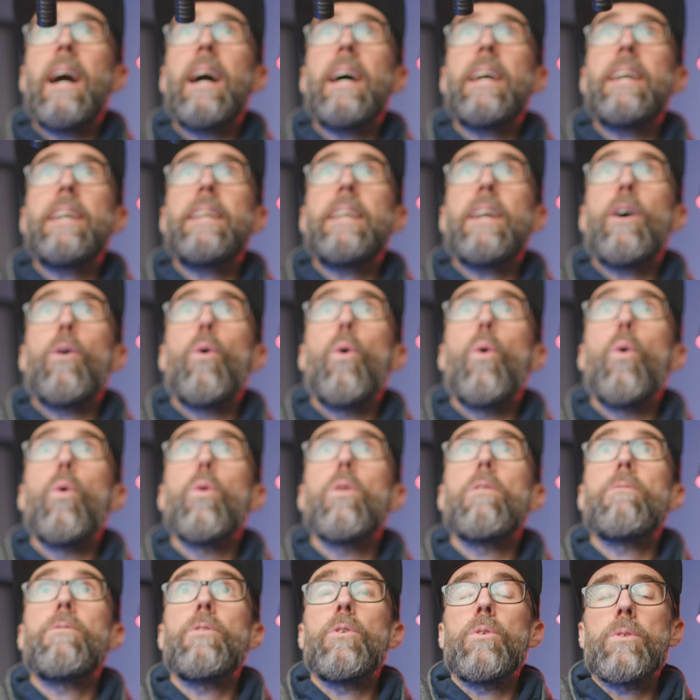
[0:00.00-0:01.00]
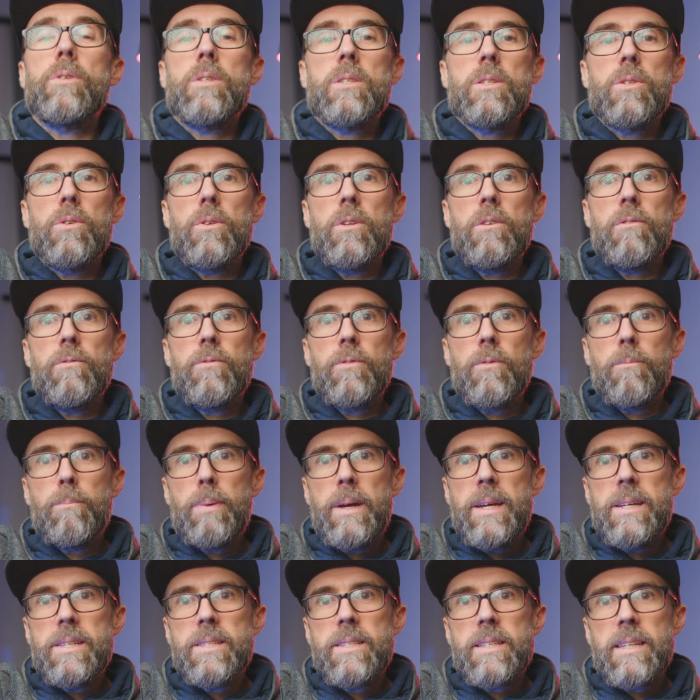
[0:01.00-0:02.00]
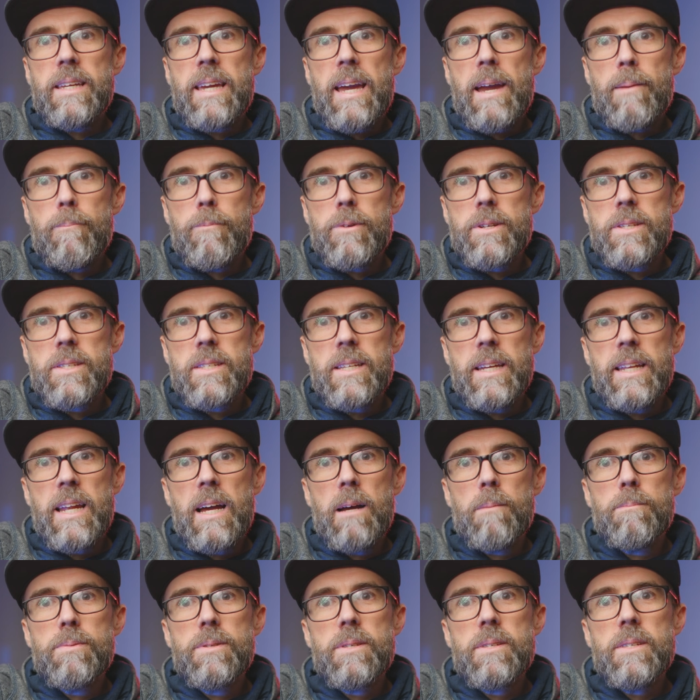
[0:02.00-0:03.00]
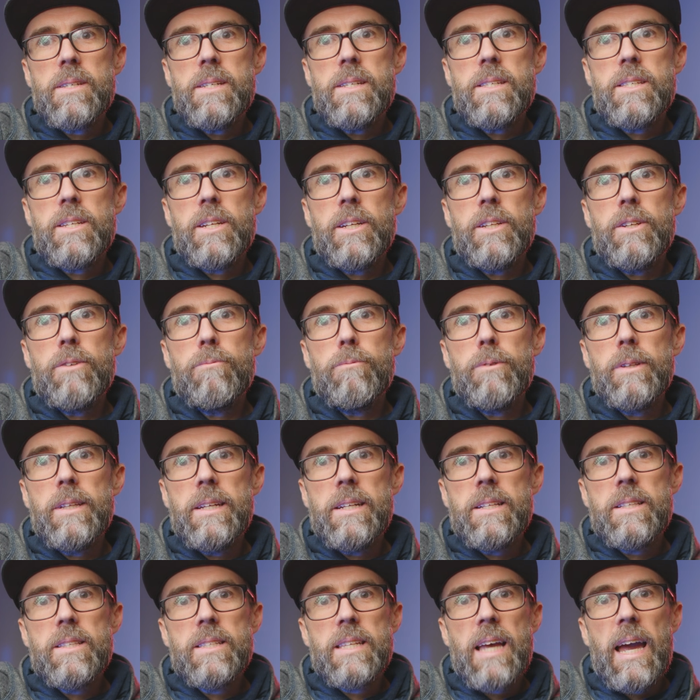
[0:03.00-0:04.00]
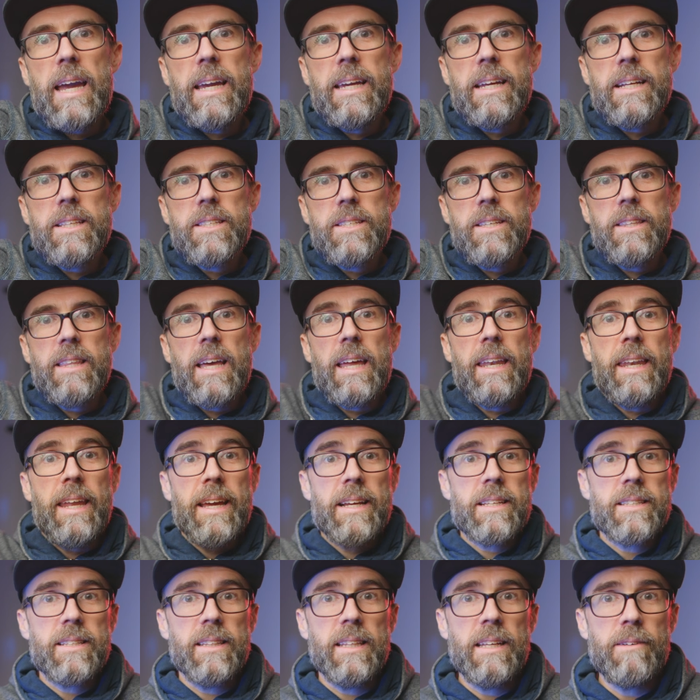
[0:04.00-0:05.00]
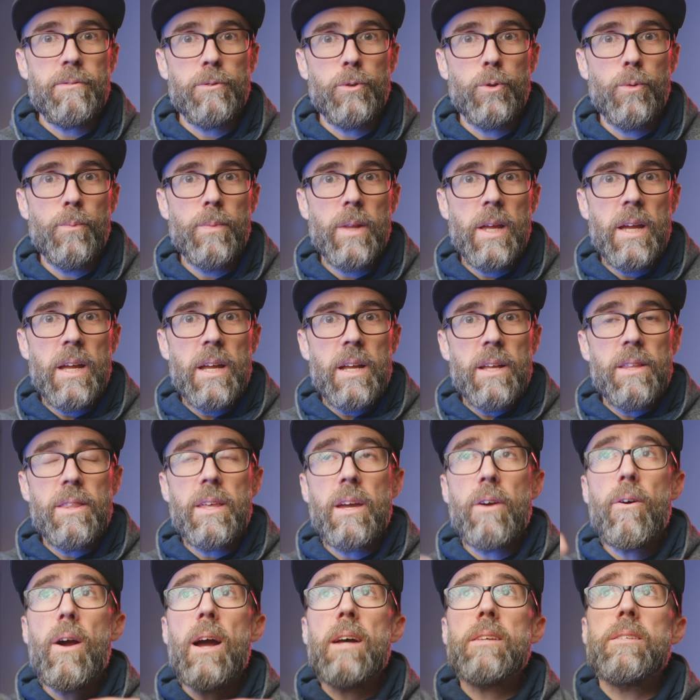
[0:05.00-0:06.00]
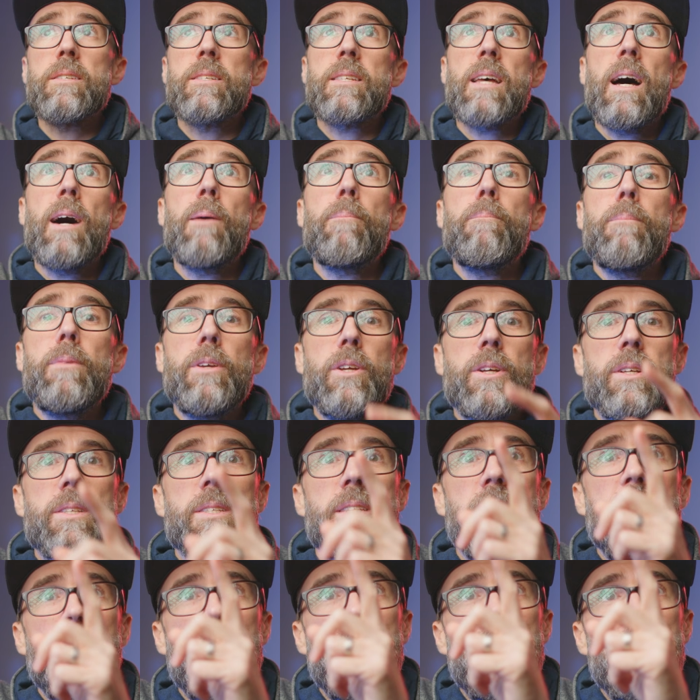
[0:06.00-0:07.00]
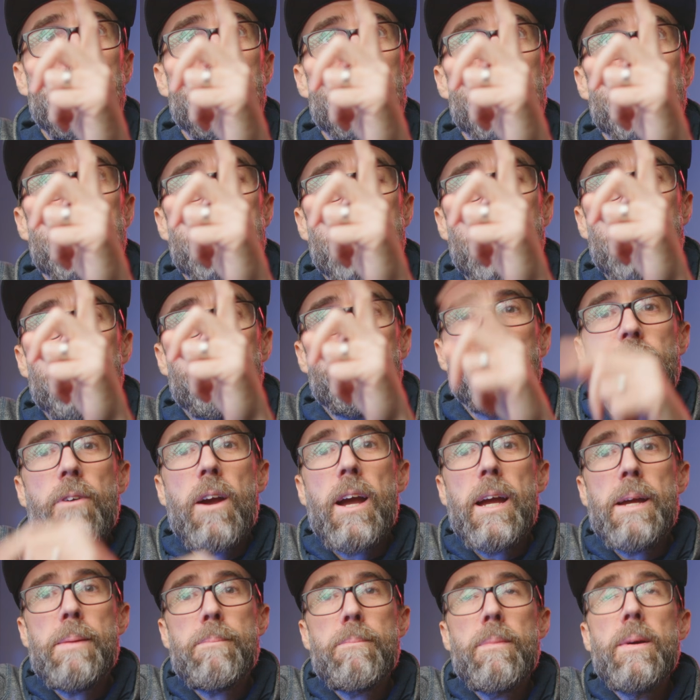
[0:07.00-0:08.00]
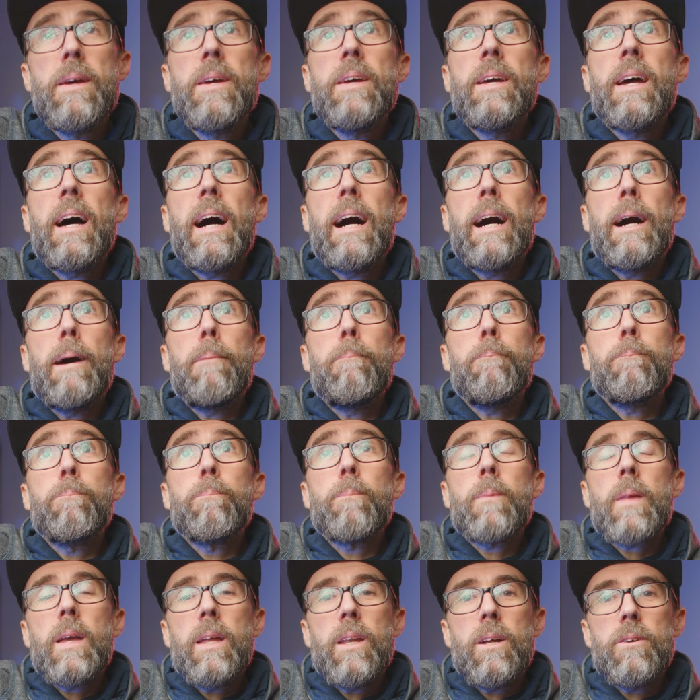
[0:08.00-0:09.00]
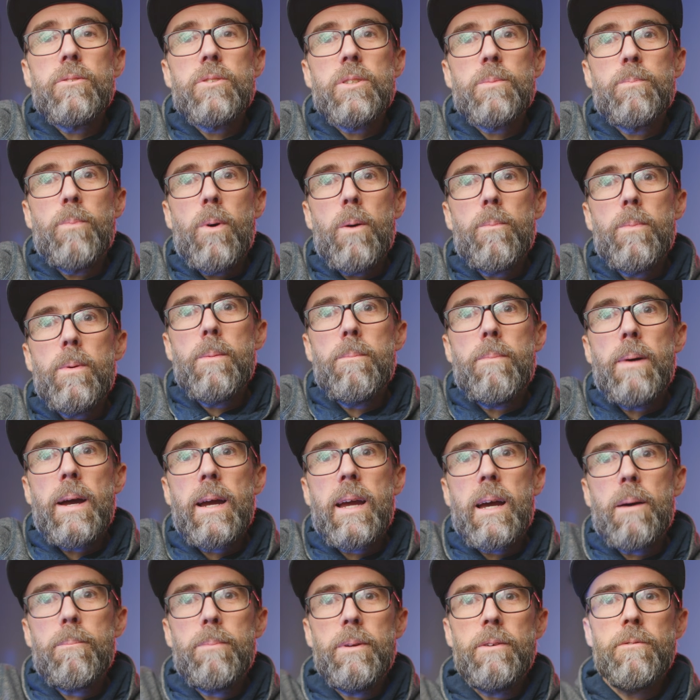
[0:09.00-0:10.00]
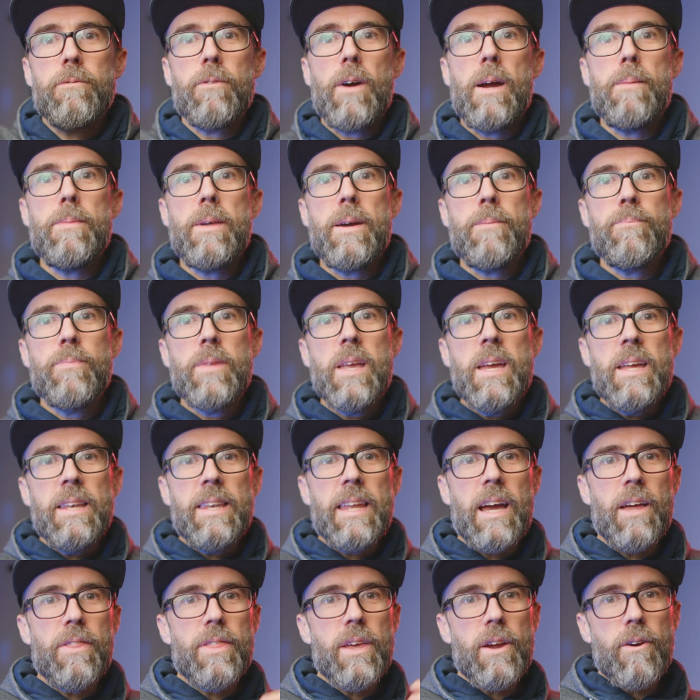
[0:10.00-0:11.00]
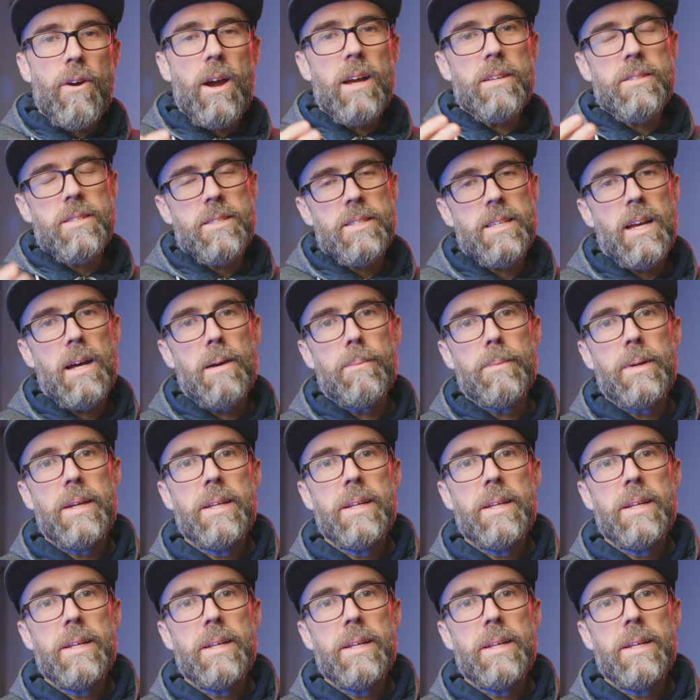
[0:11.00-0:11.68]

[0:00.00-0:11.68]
in all of your sort of piece to camera setups is gonna really take it to that next level. There are some, you can see it here just out of frame, and I'll just pop it back up in frame there. Now, there are some